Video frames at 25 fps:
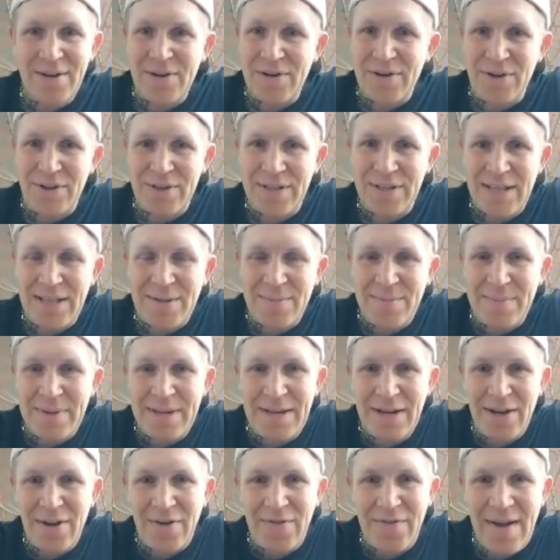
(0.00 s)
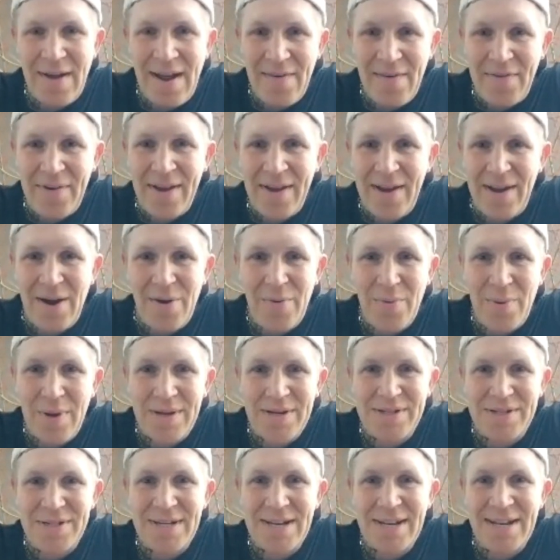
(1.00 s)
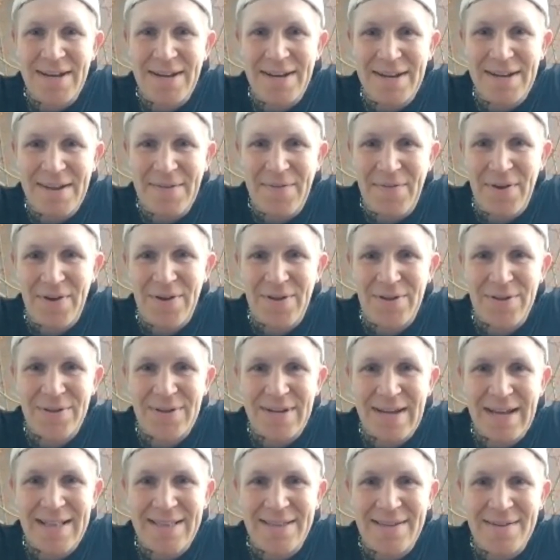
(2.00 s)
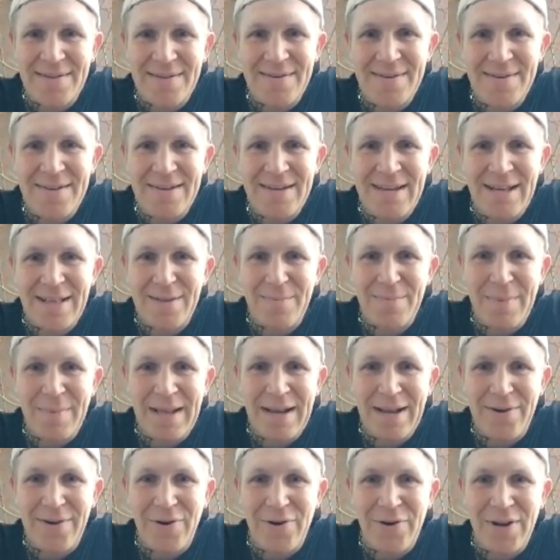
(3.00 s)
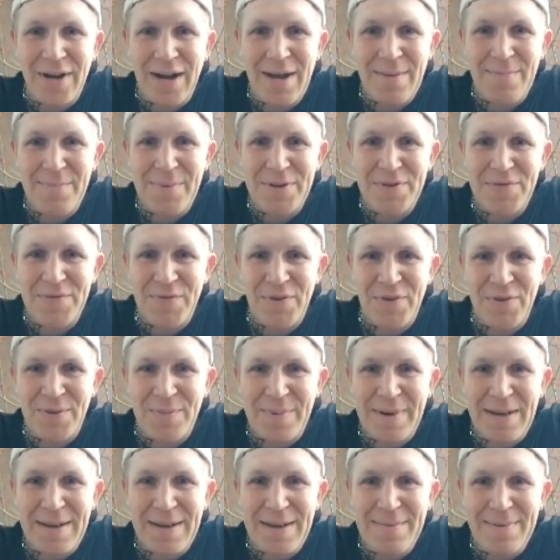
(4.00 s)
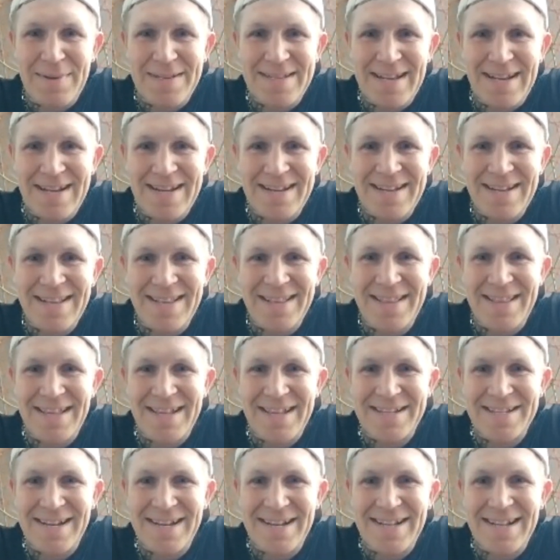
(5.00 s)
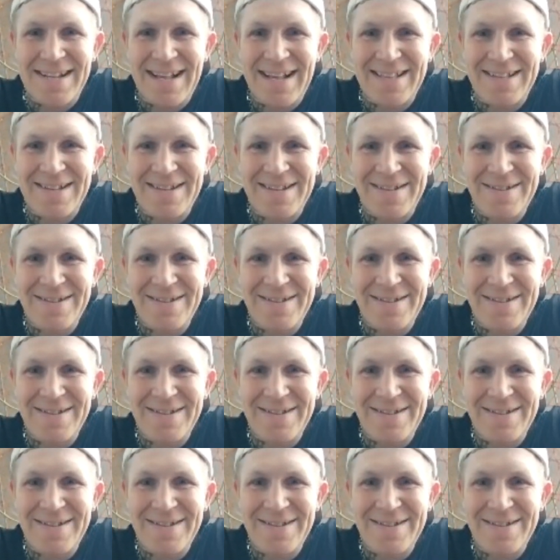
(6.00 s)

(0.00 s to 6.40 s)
not in the middle of Africa where it's a little difficult to get get milk or diapers for the babies and things like that.